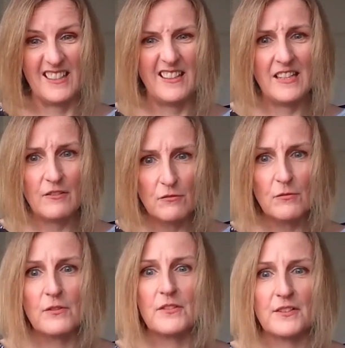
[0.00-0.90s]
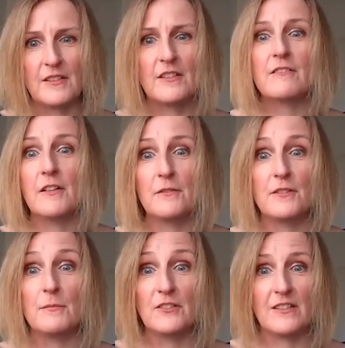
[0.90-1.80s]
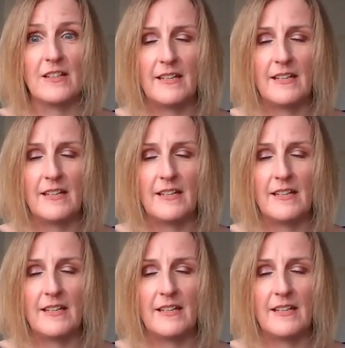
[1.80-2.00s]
They're all the scenarios in which an